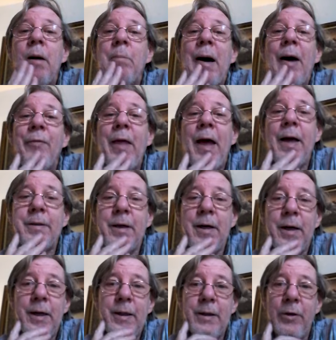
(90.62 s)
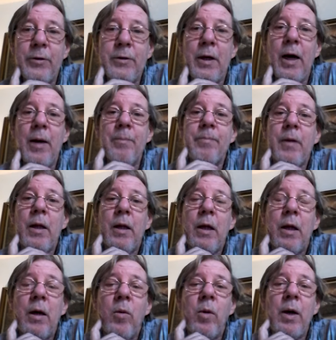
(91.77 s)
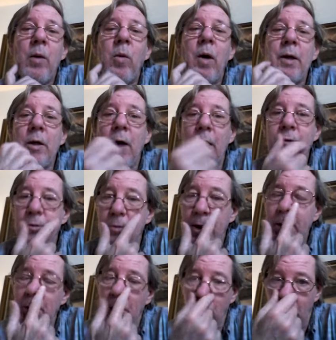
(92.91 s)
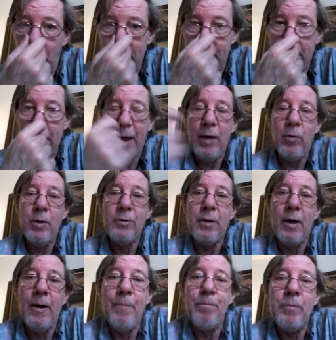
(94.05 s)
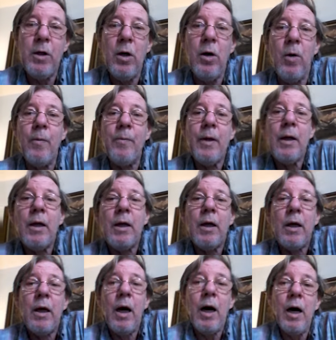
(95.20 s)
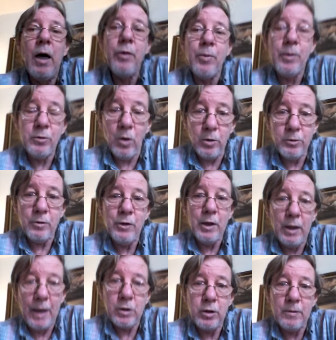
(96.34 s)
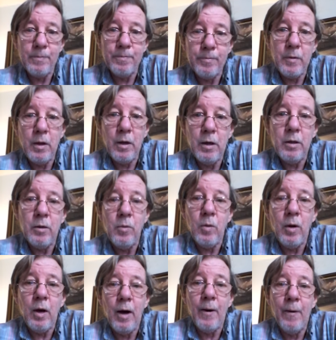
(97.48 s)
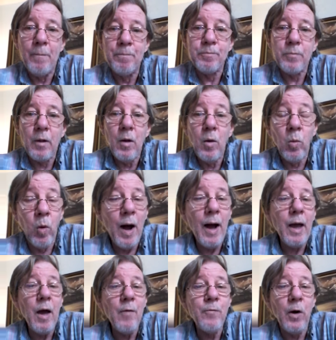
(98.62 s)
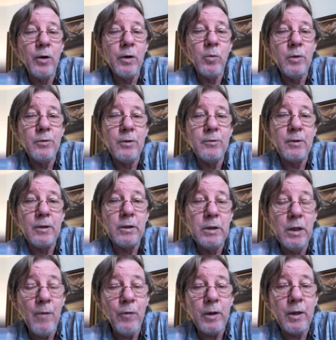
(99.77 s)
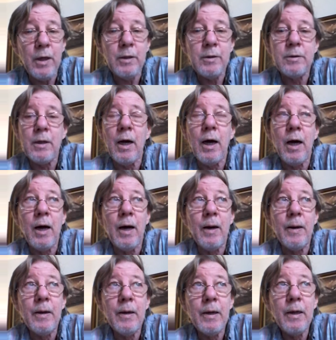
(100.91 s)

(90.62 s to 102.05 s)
about that uh, at another time. What I wanted to concentrate though on today was, um, you know, uh, the results of the election. Uh, um, why I thought it was a significant, uh,